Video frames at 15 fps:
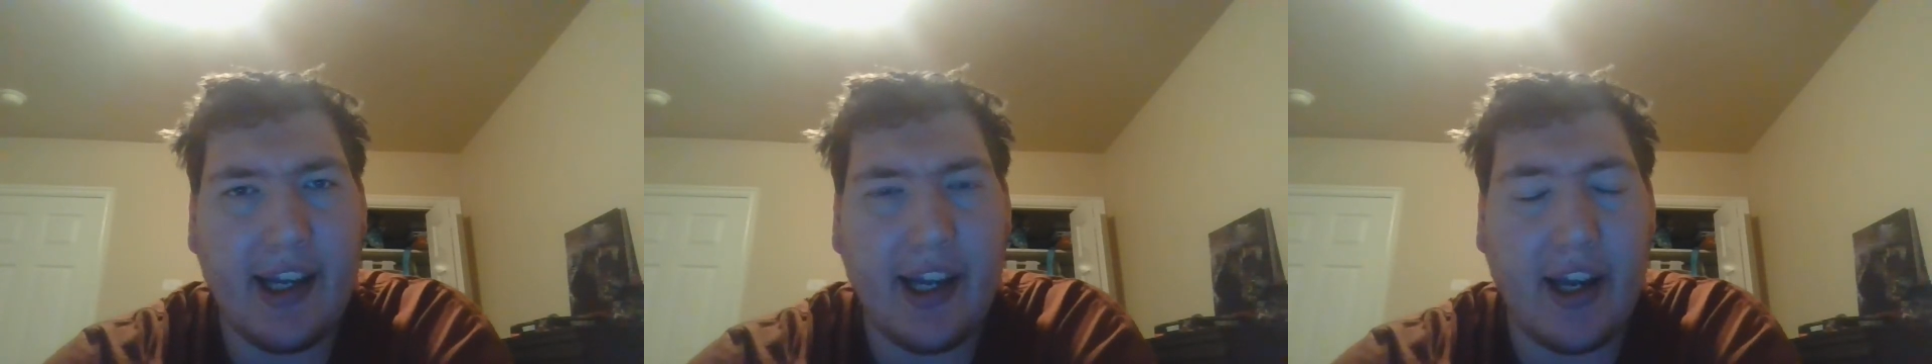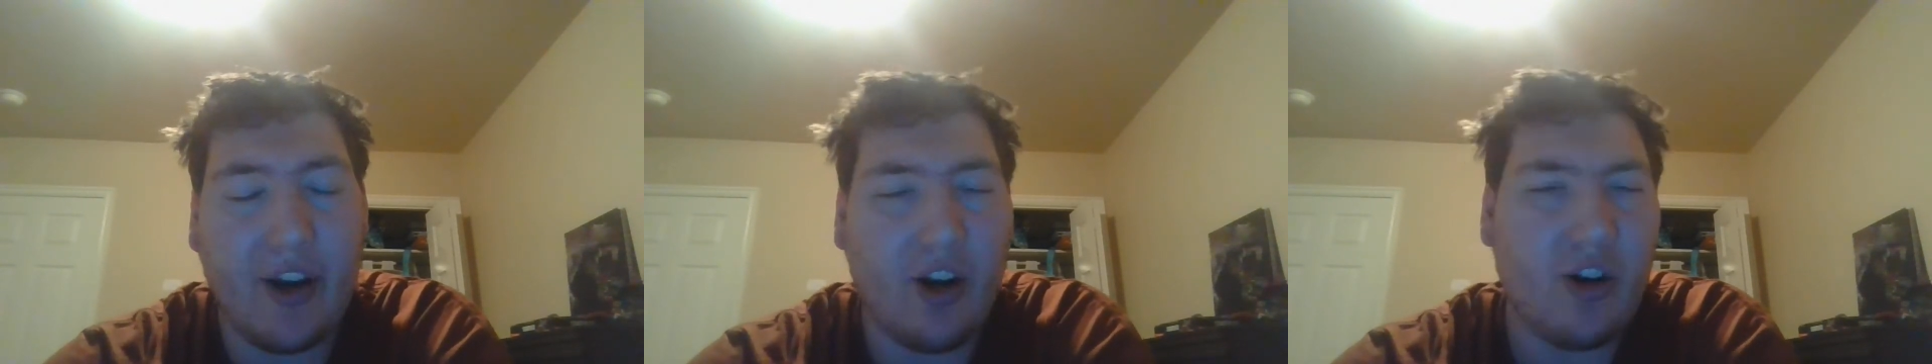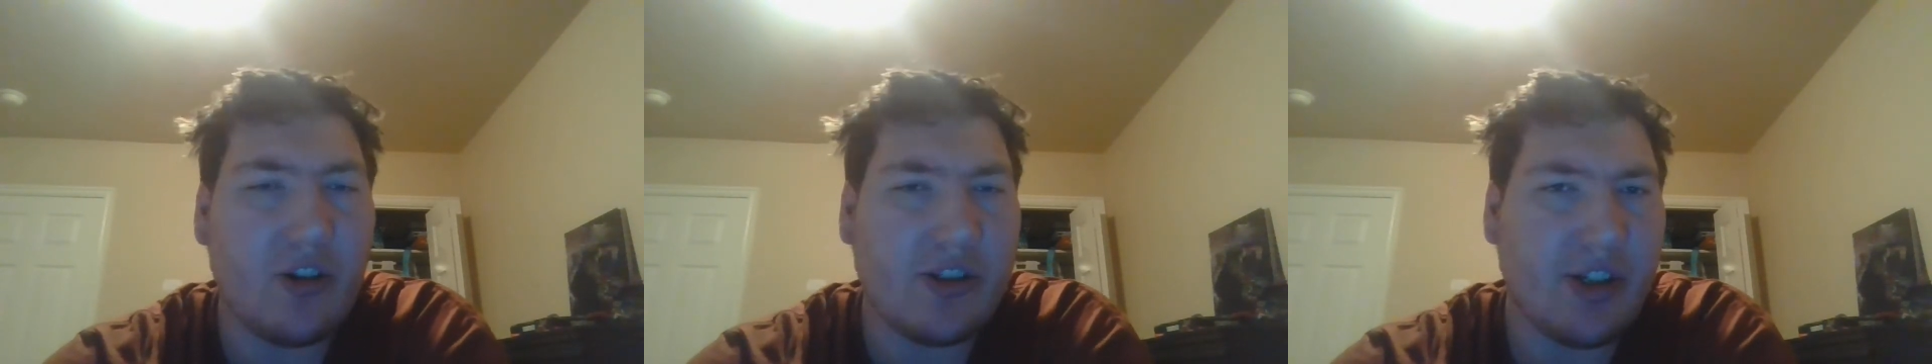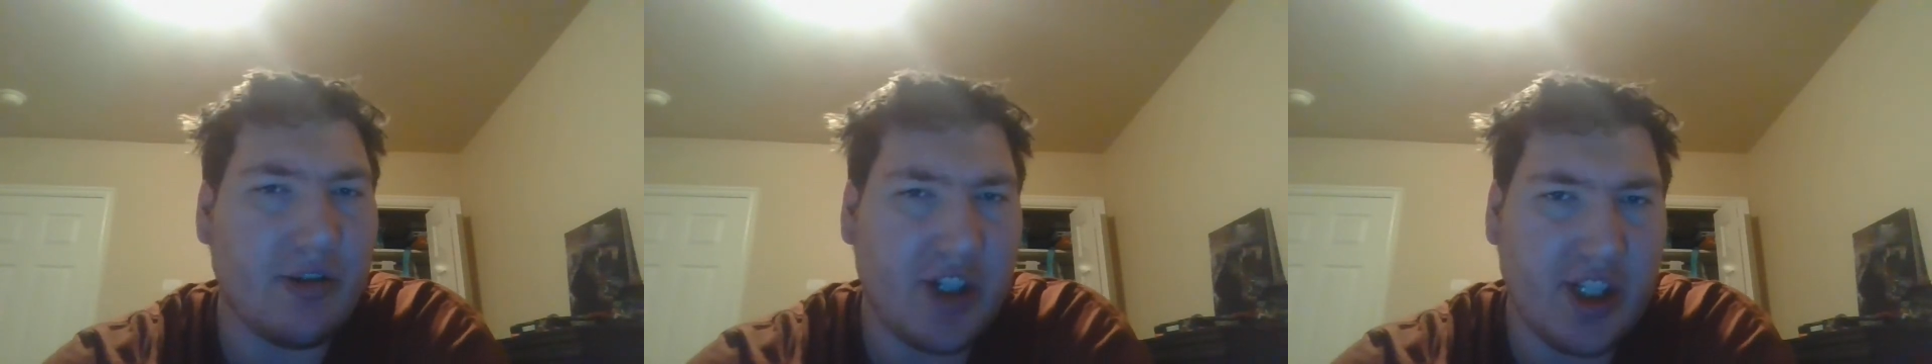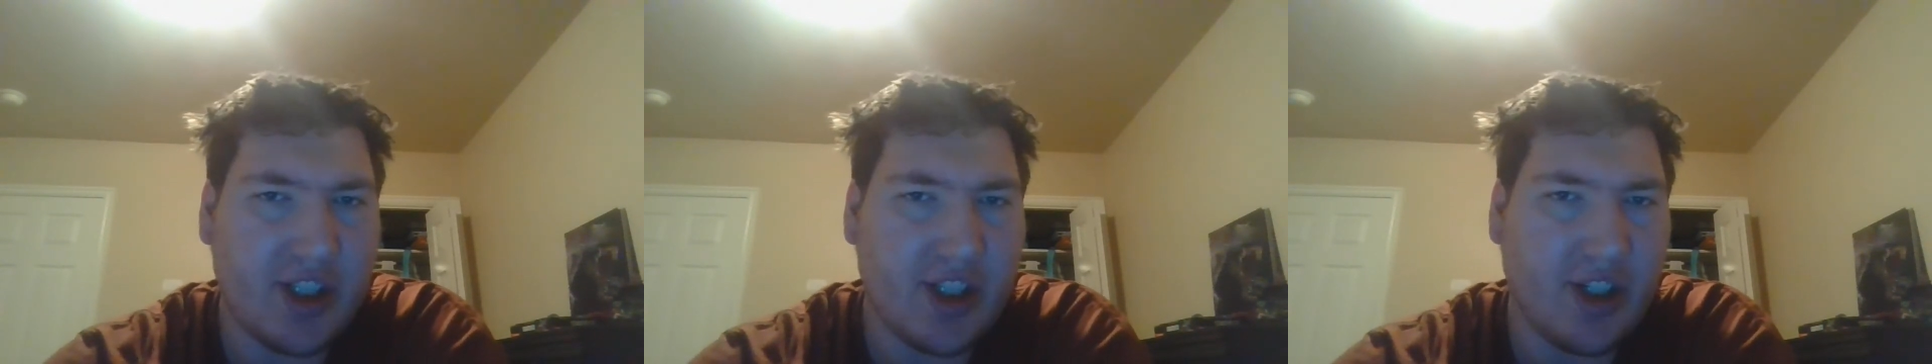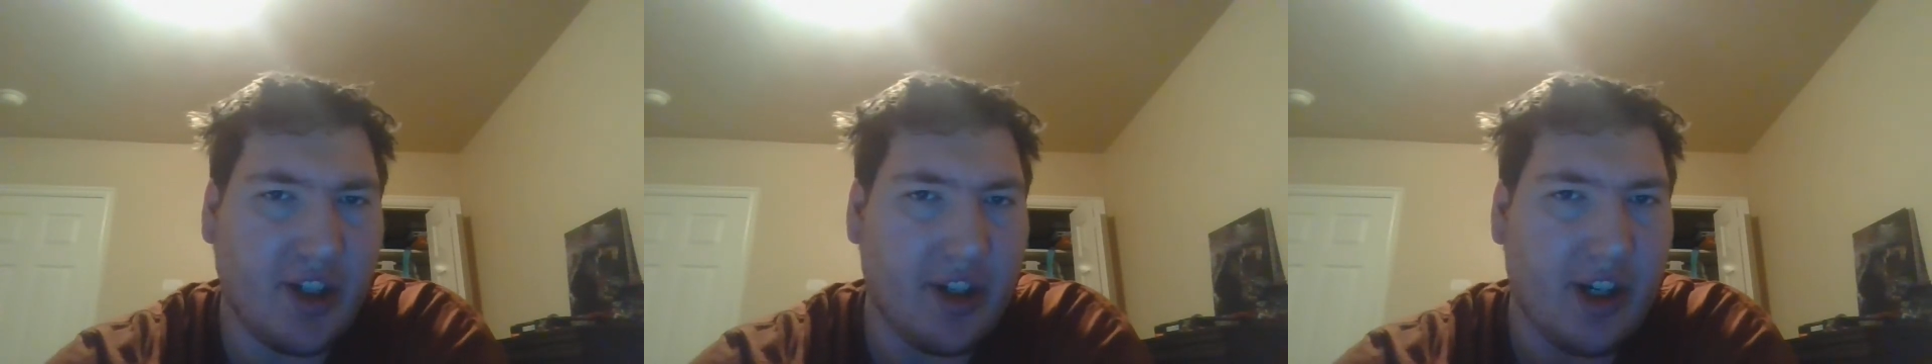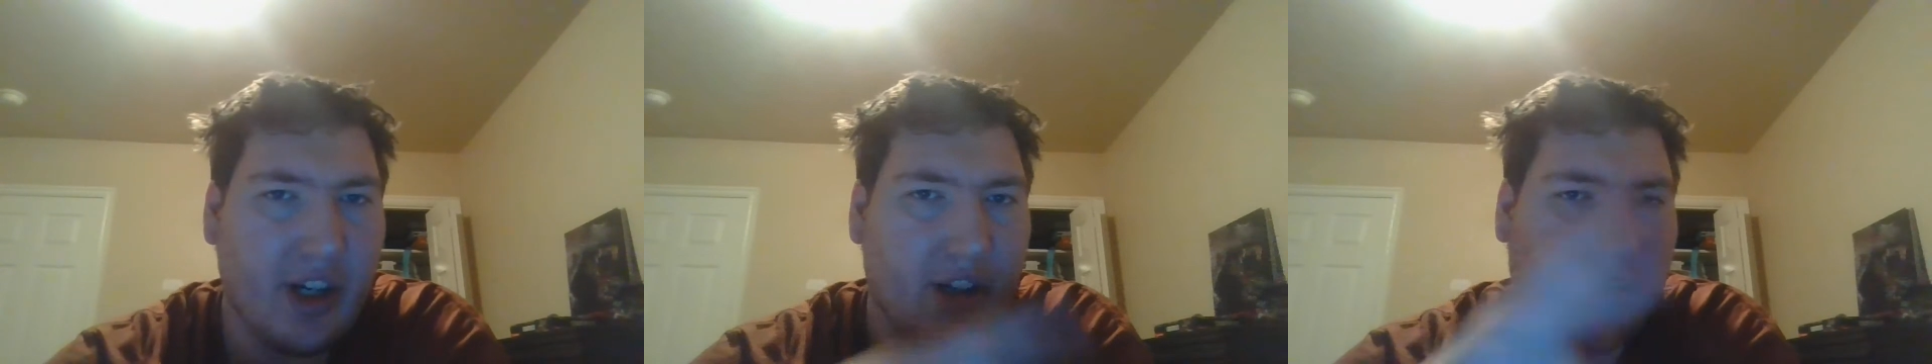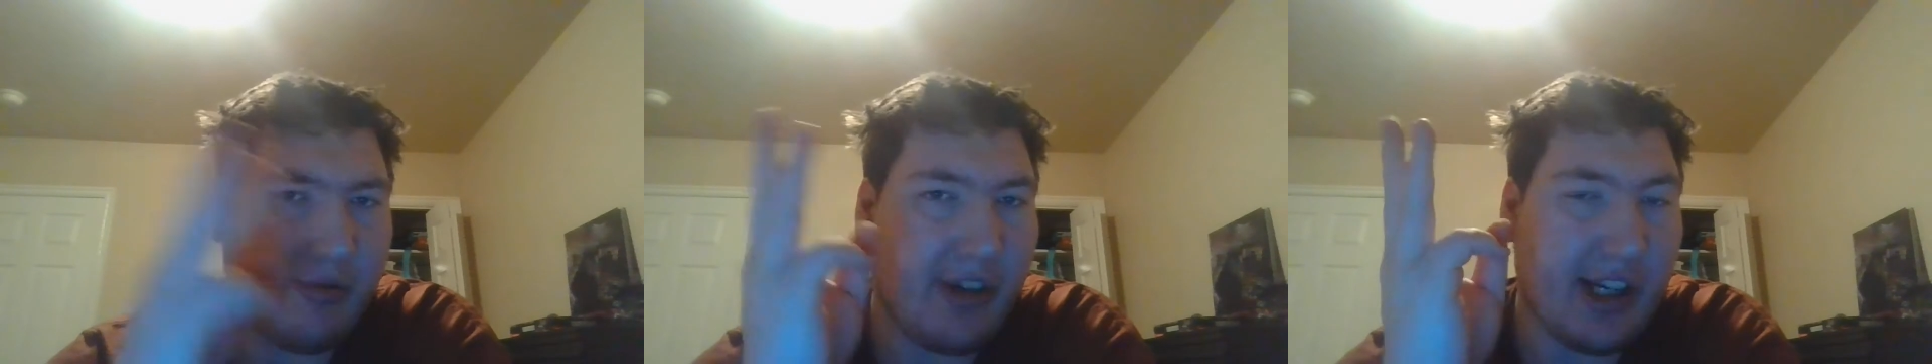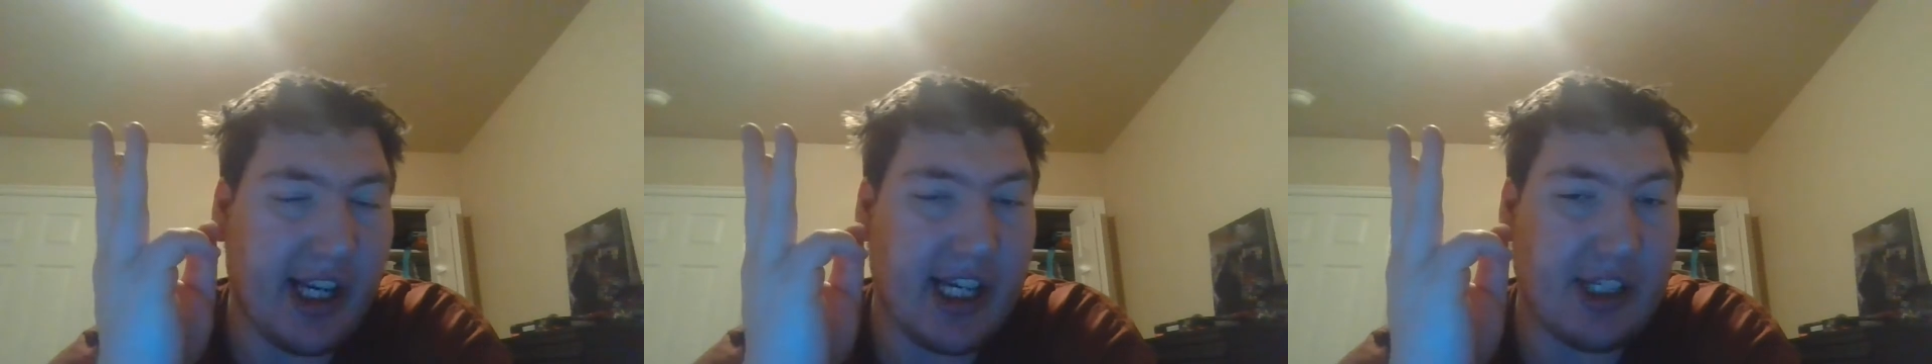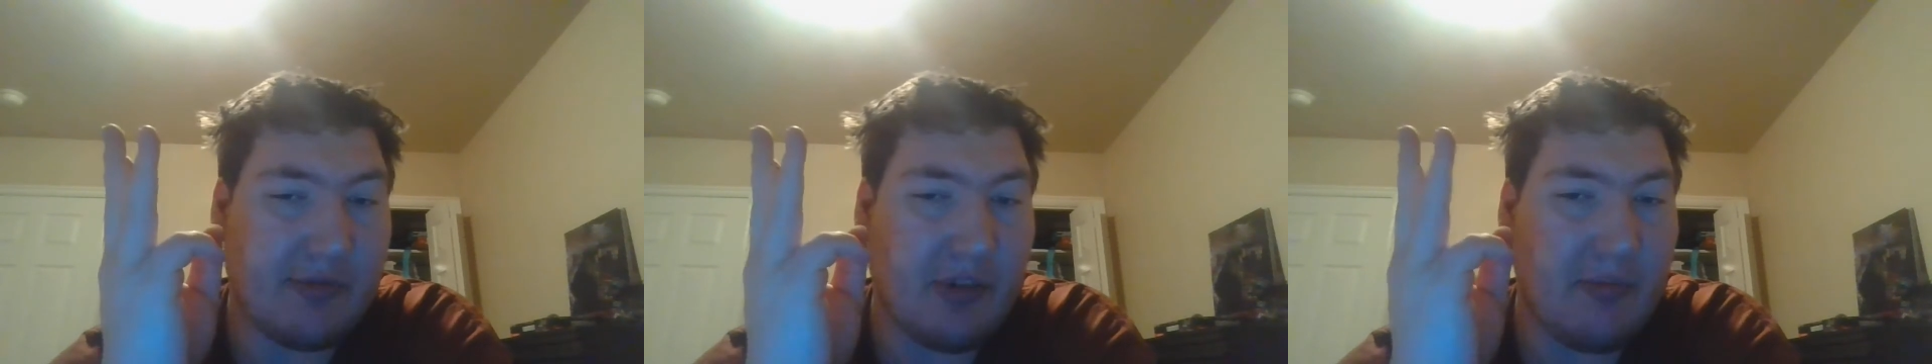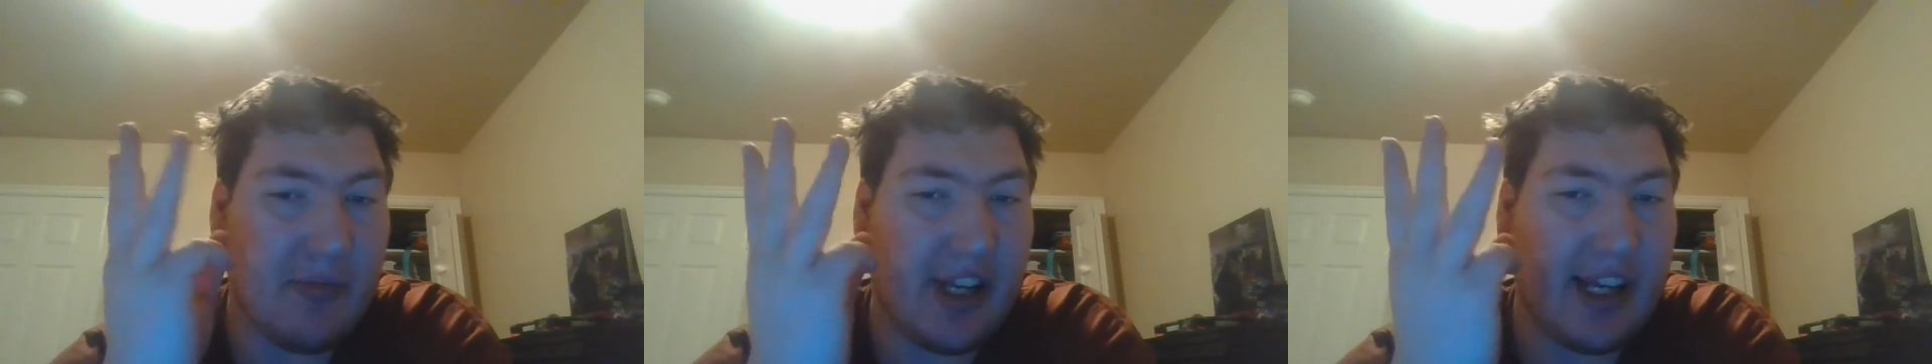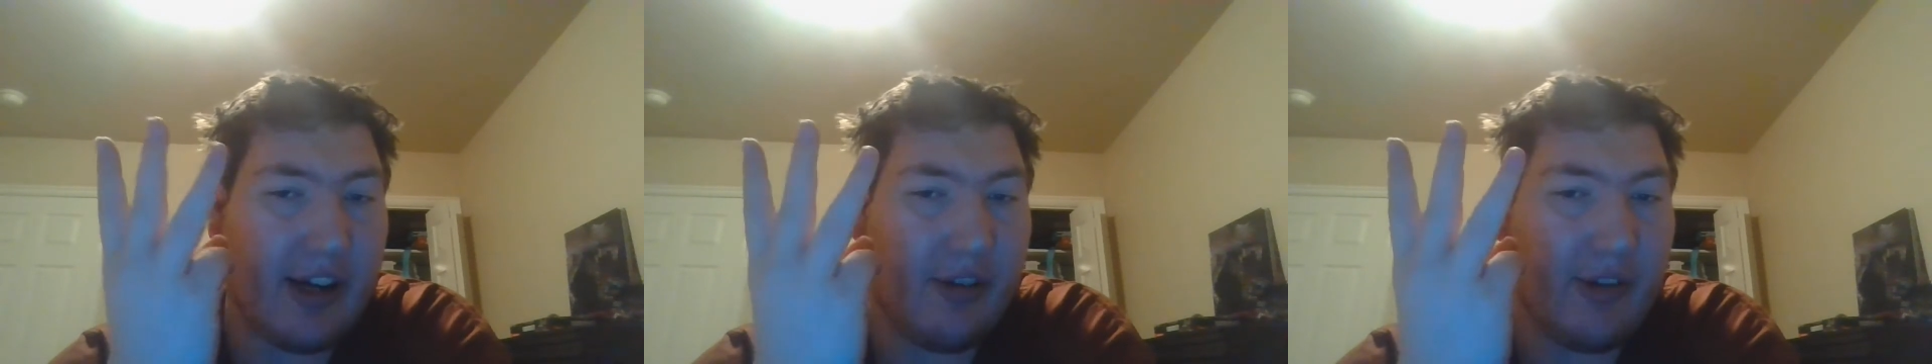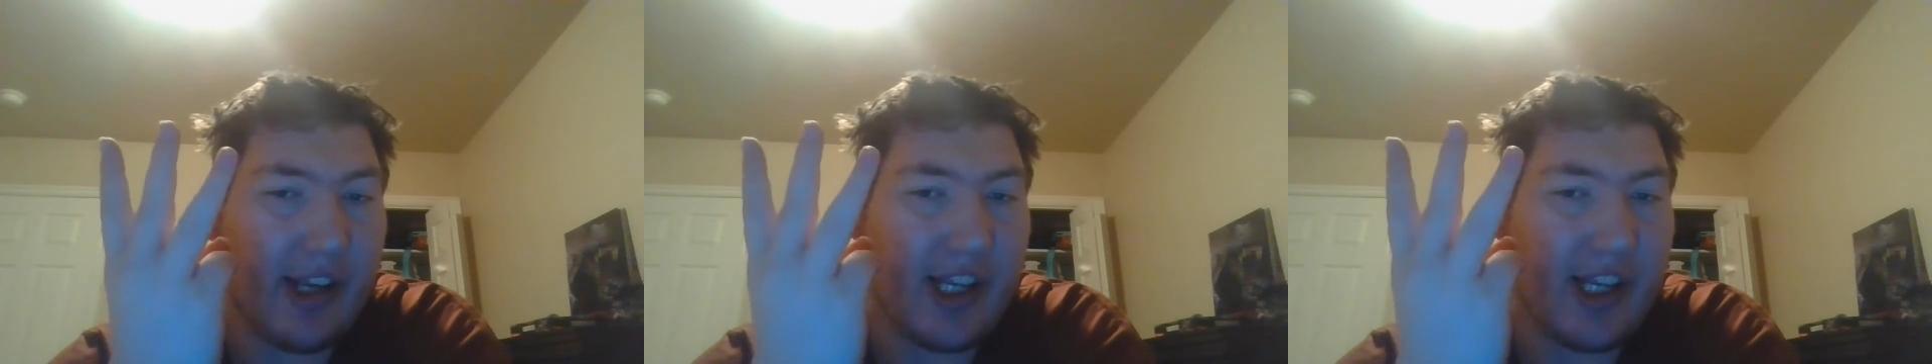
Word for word: And also, just so you know, 3 days from now